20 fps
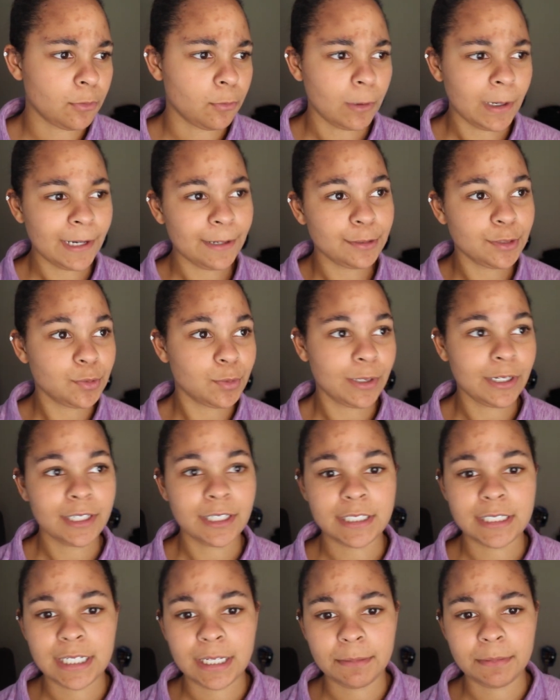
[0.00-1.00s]
why I was
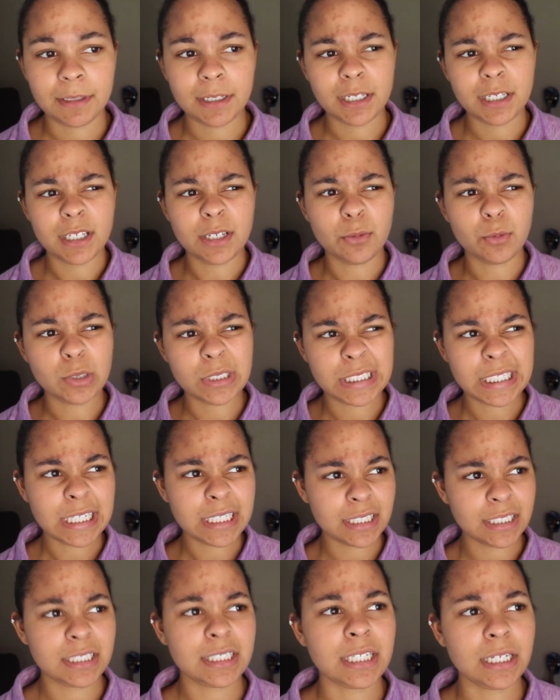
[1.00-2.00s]
wearing the same thing, it was
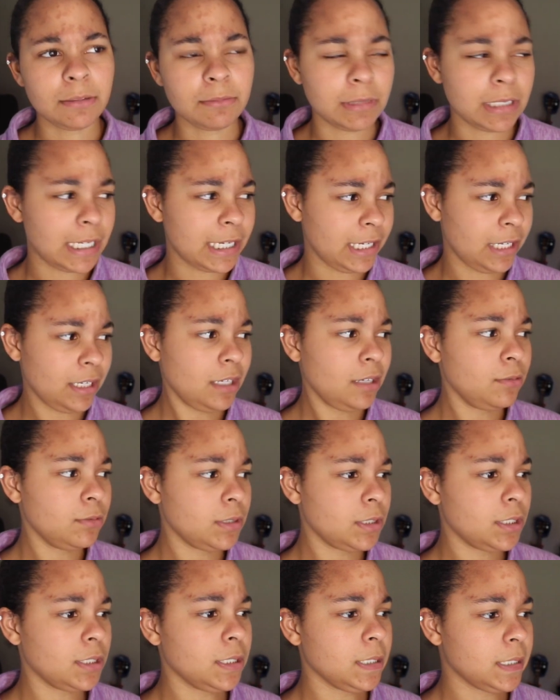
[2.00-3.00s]
not the same day, it
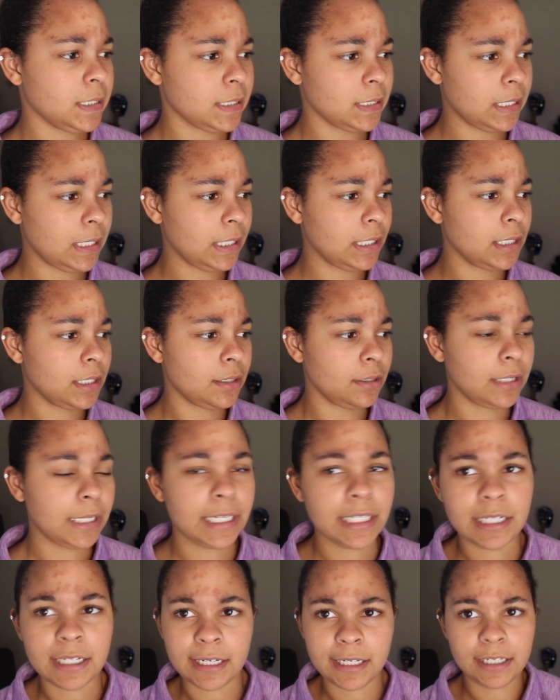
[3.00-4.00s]
was just like
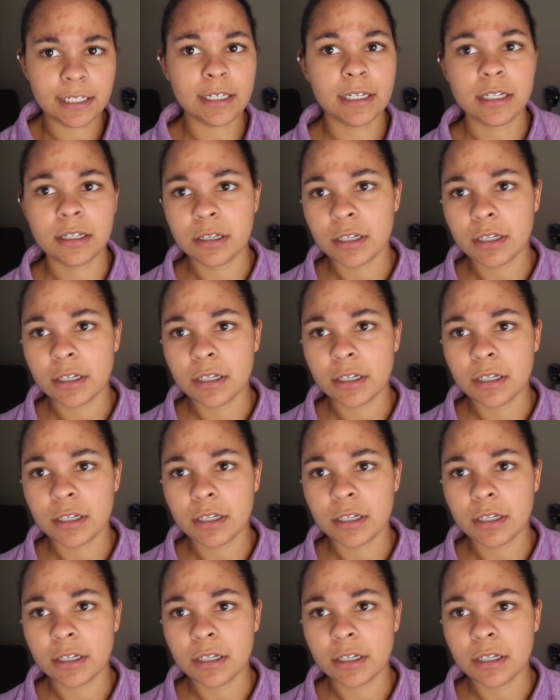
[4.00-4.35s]
late night,